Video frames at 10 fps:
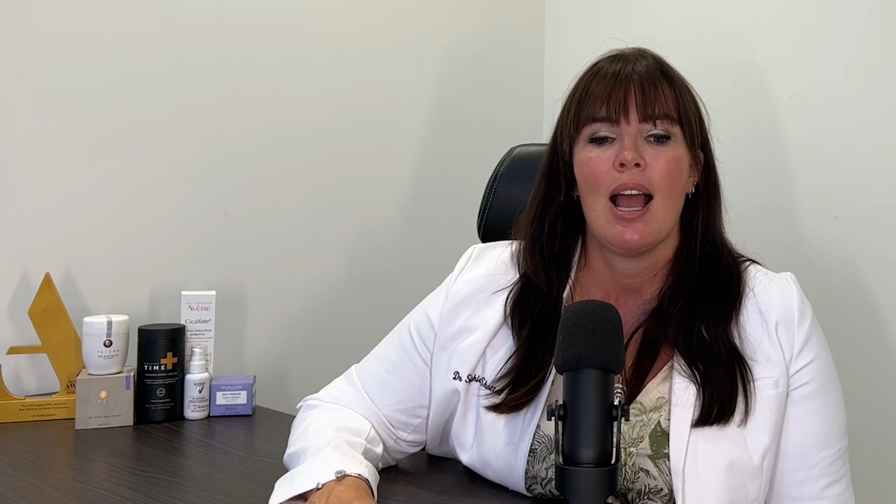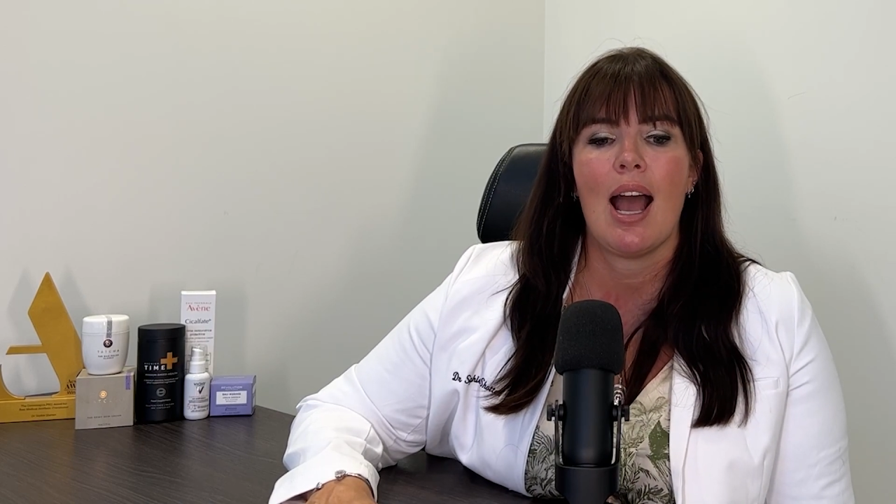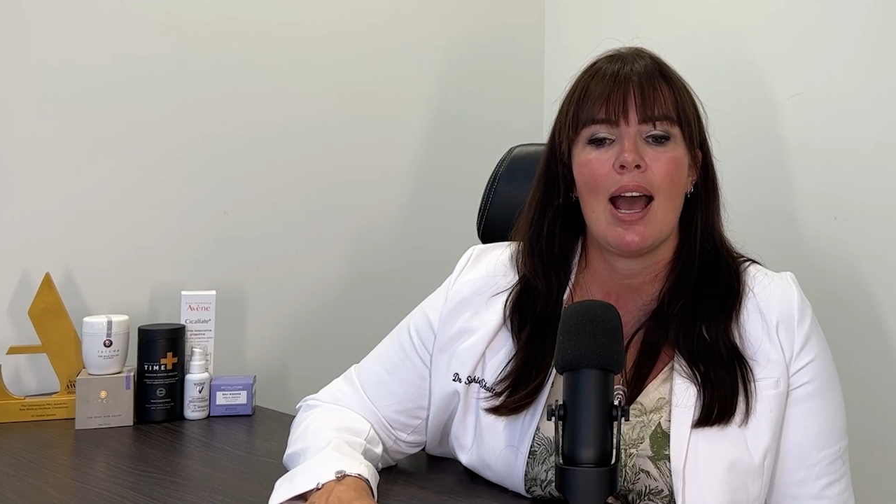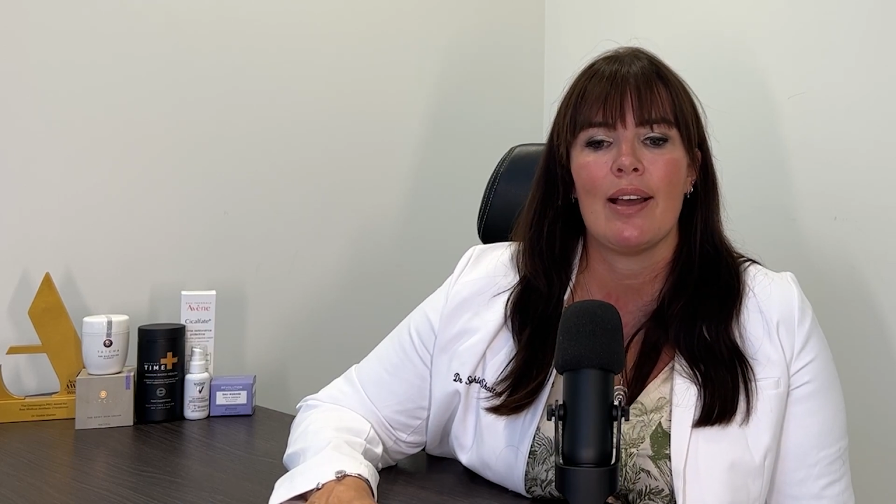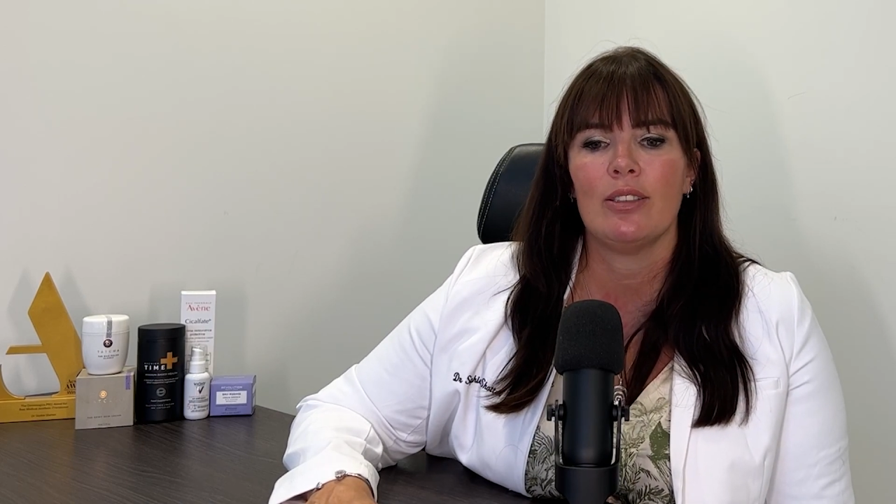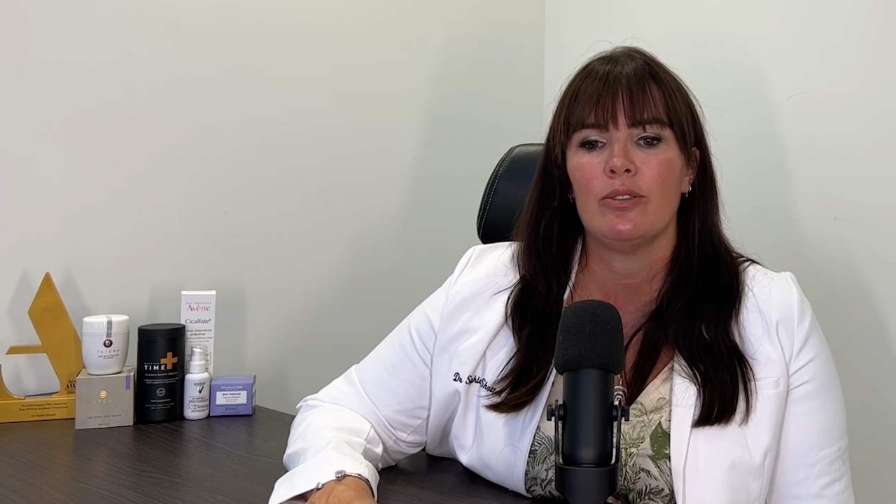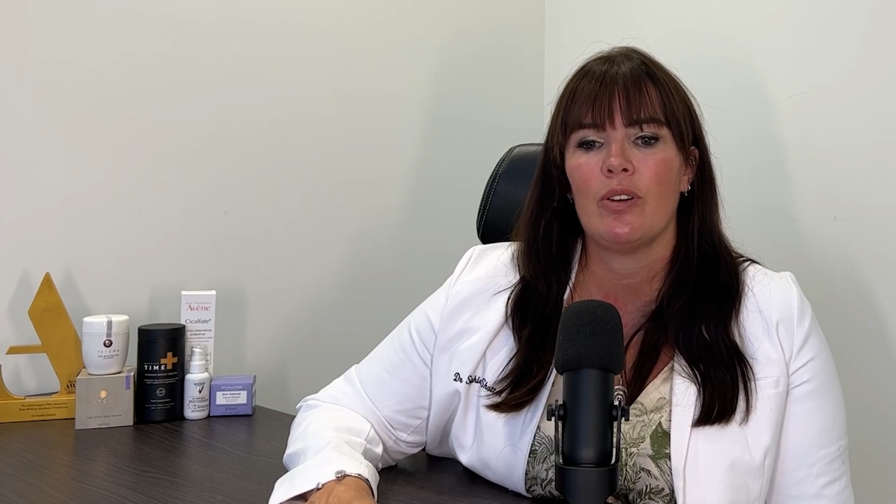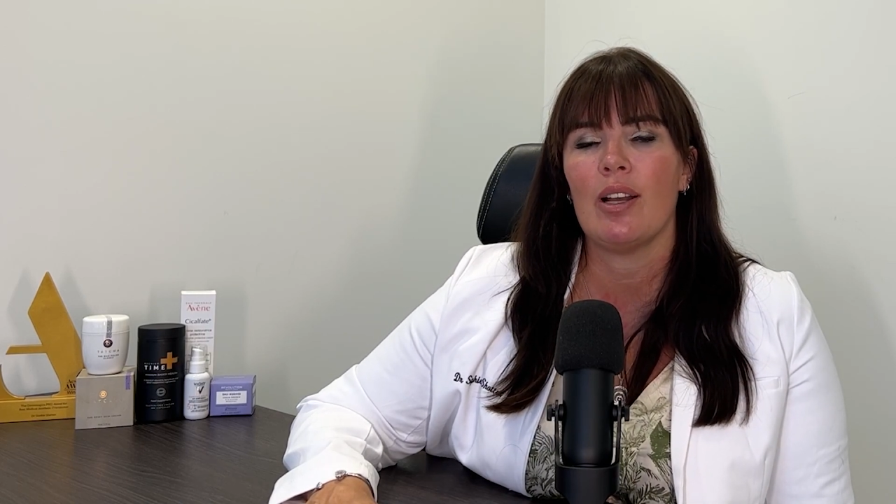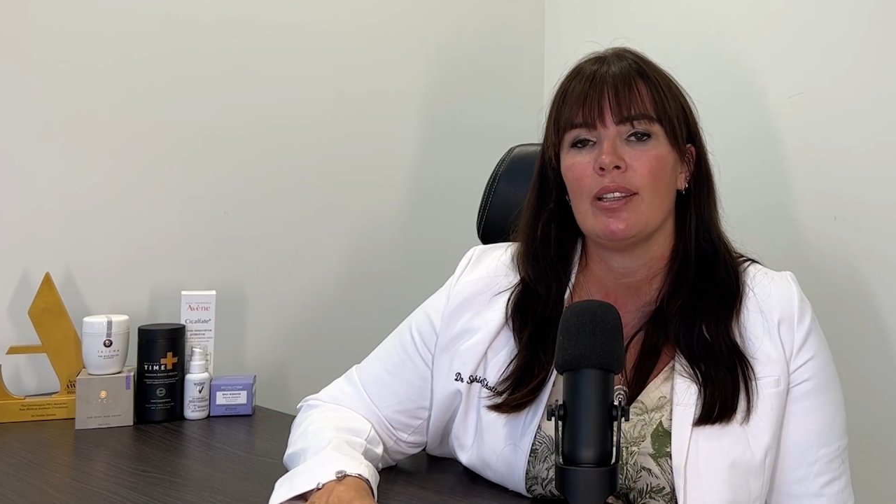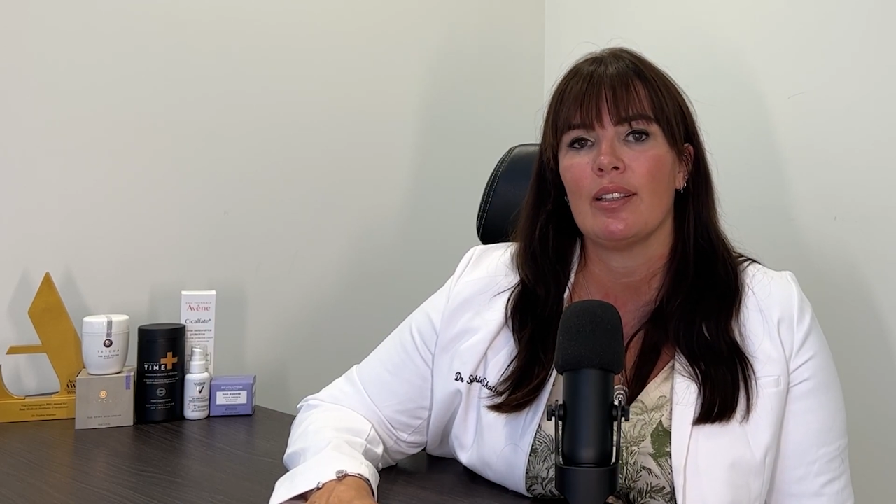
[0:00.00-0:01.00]
and
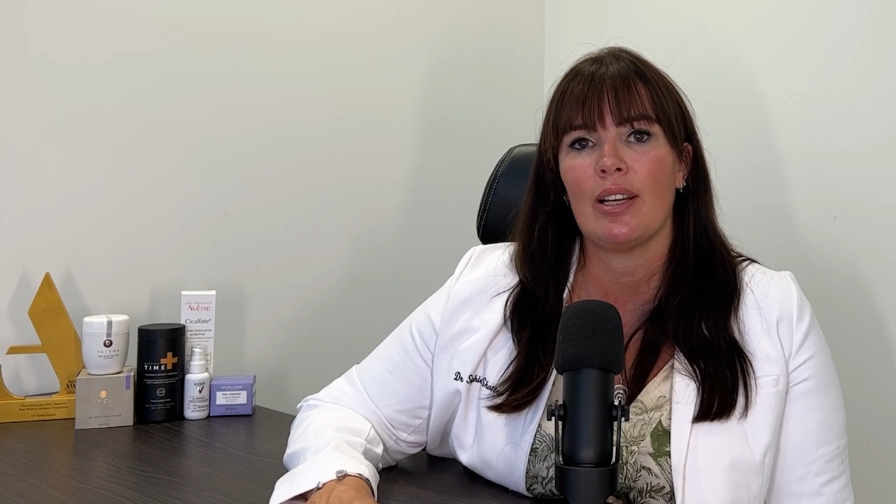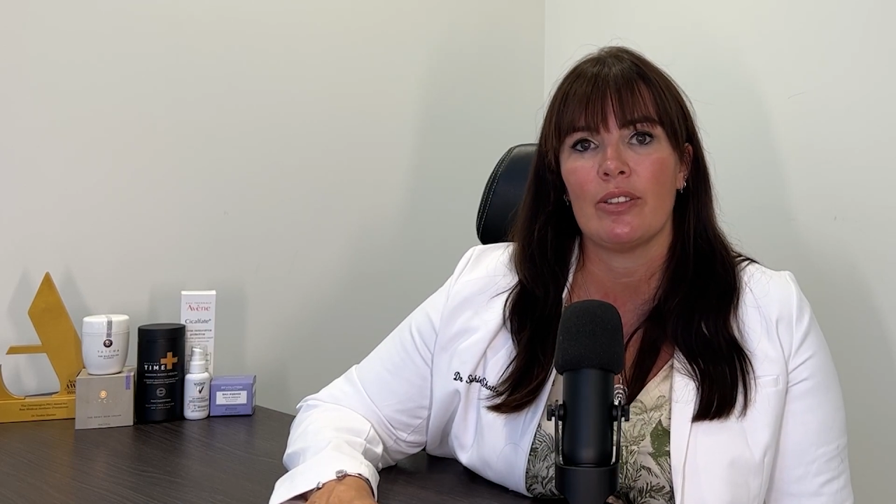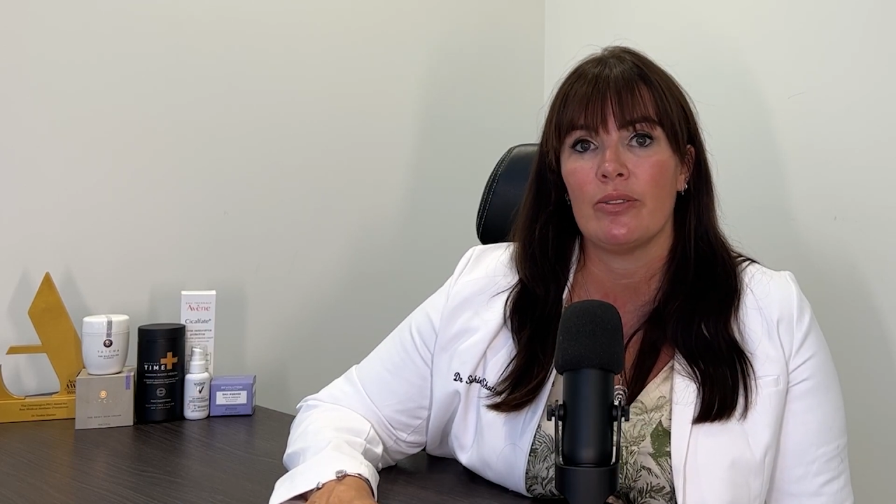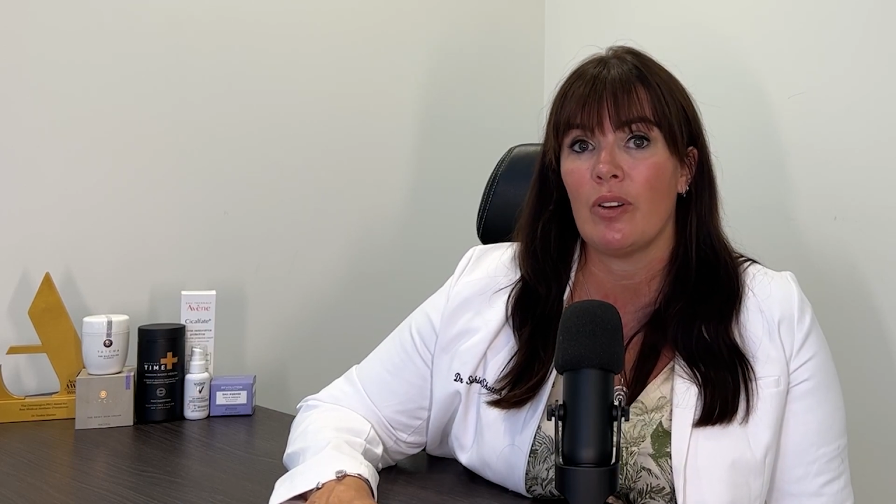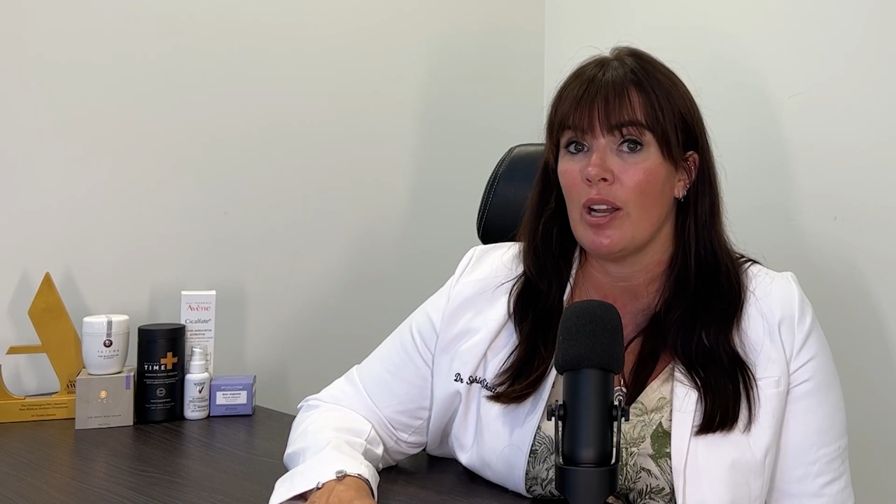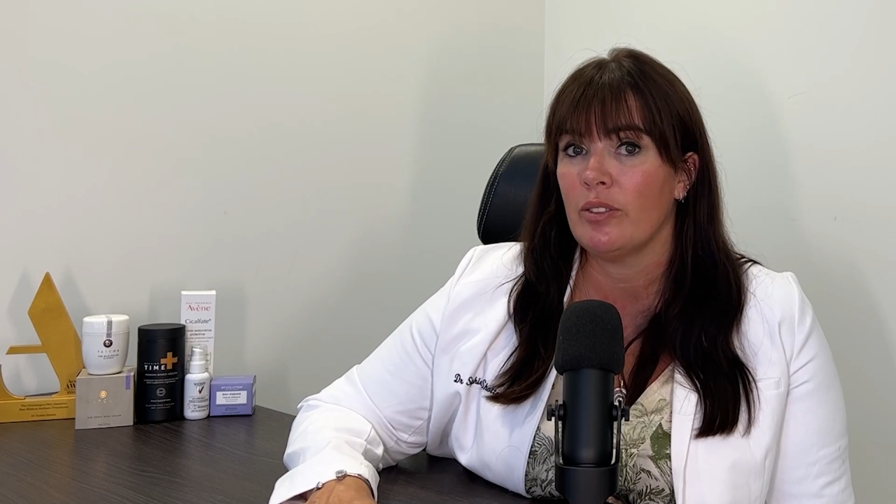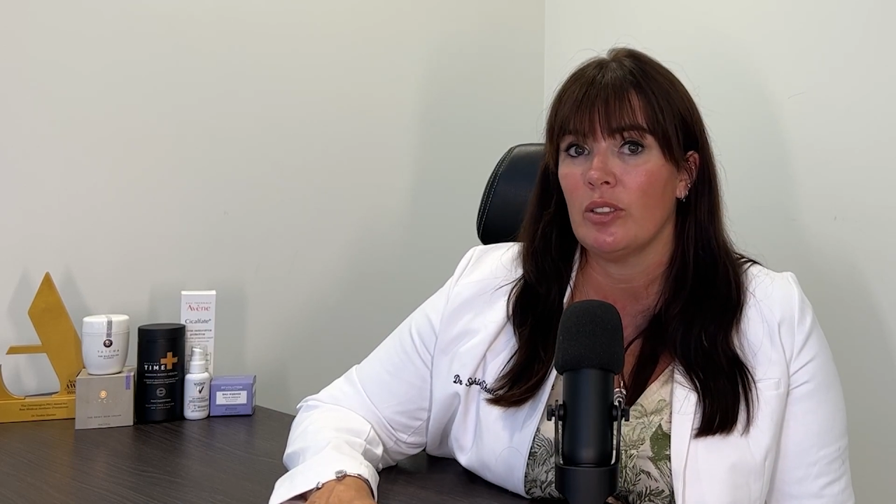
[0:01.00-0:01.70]
find that there are 5